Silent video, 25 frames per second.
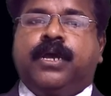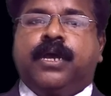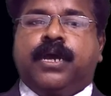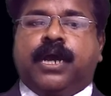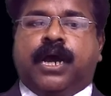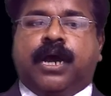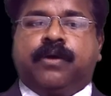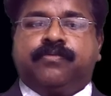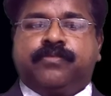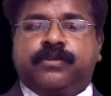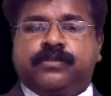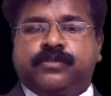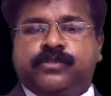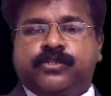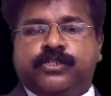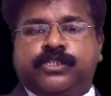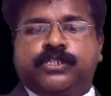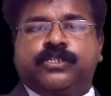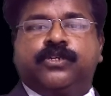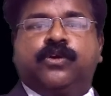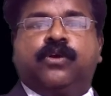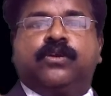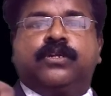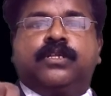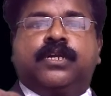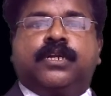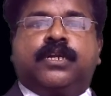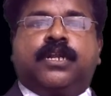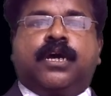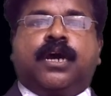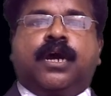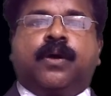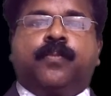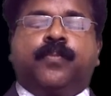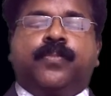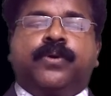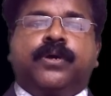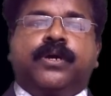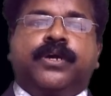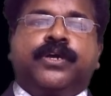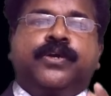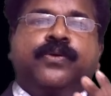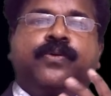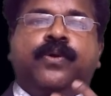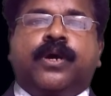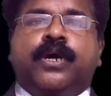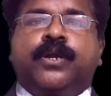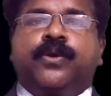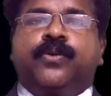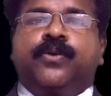After switching on the tap,
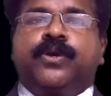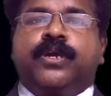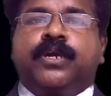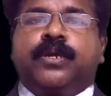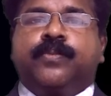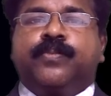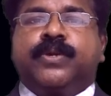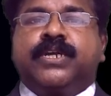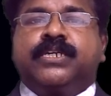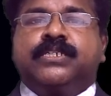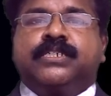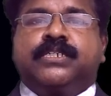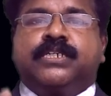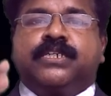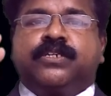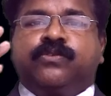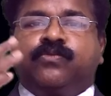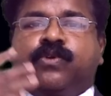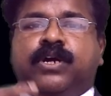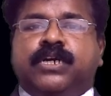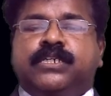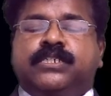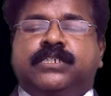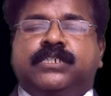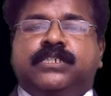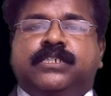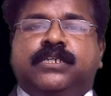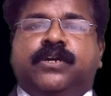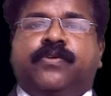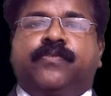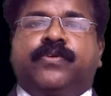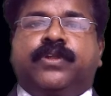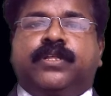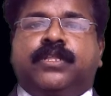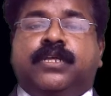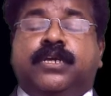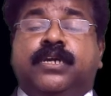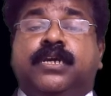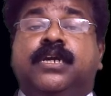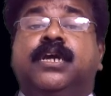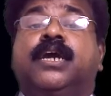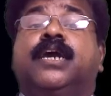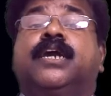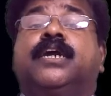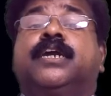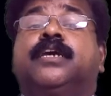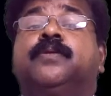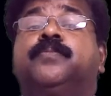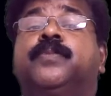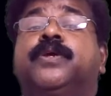you are doing brushing, washing, everything.
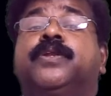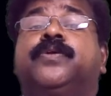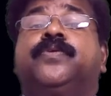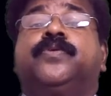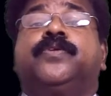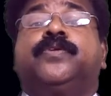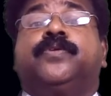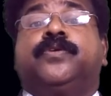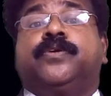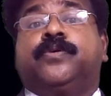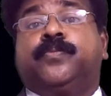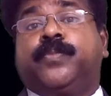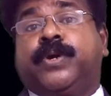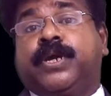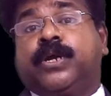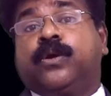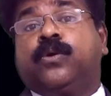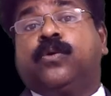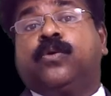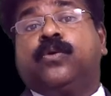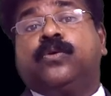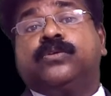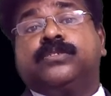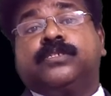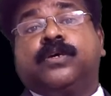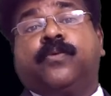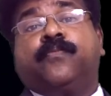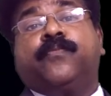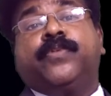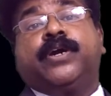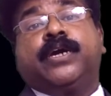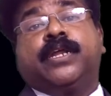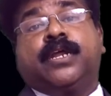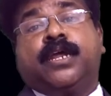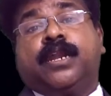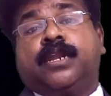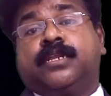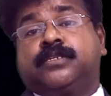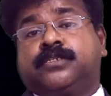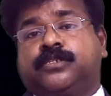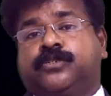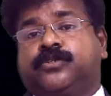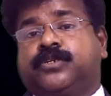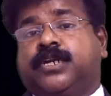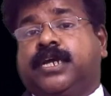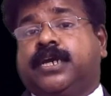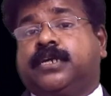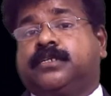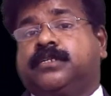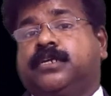In between, you may go somewhere else
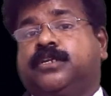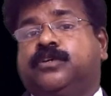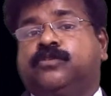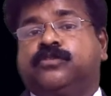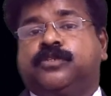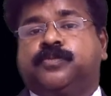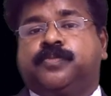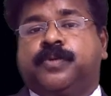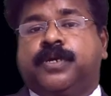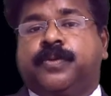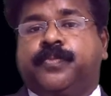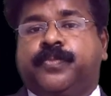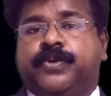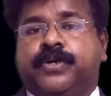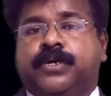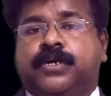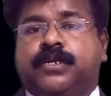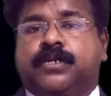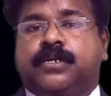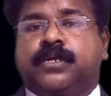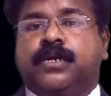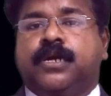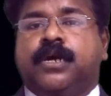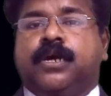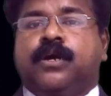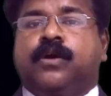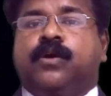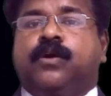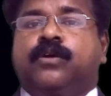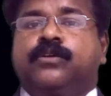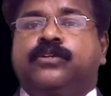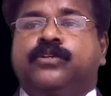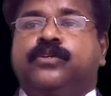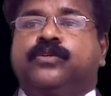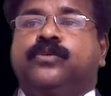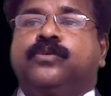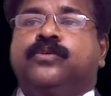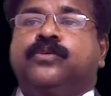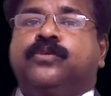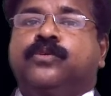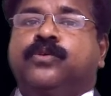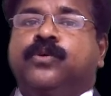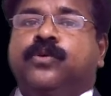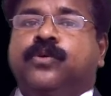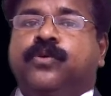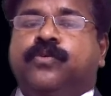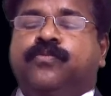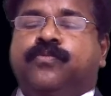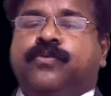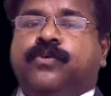to take the newspaper or to
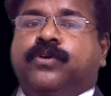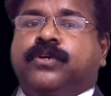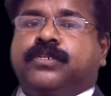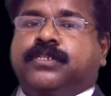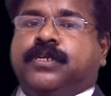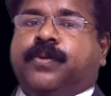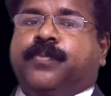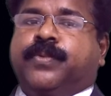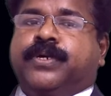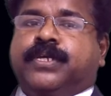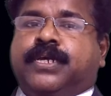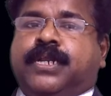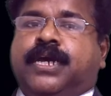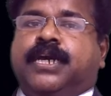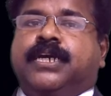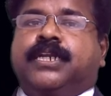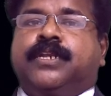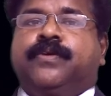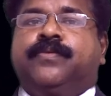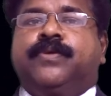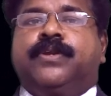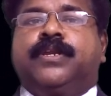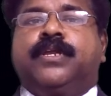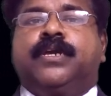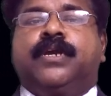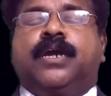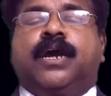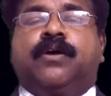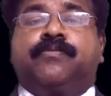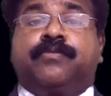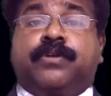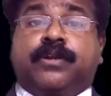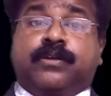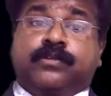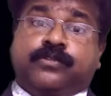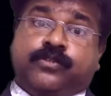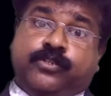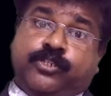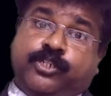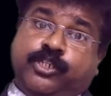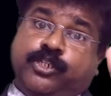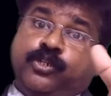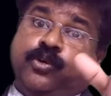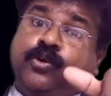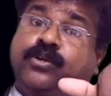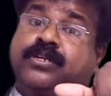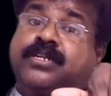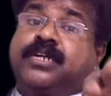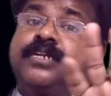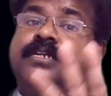go for some other activity. After
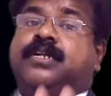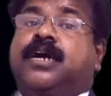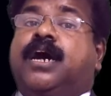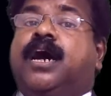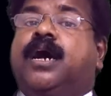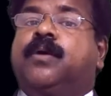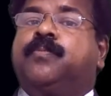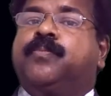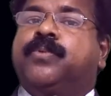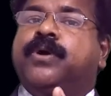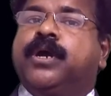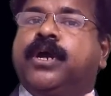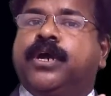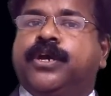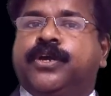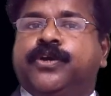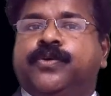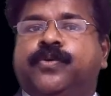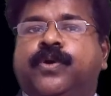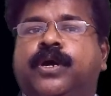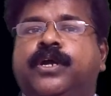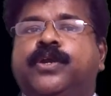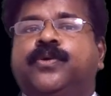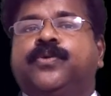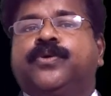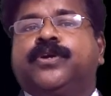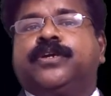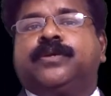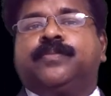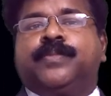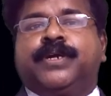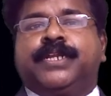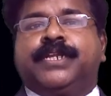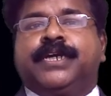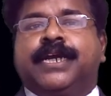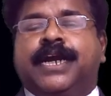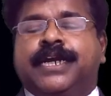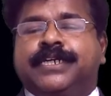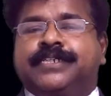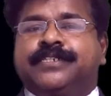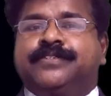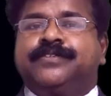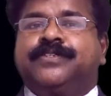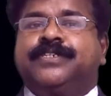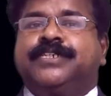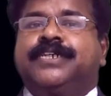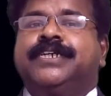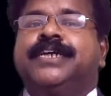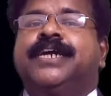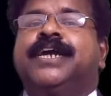switching on the tap, you are doing many
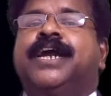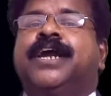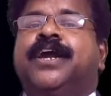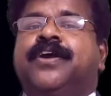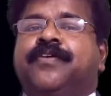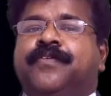activity.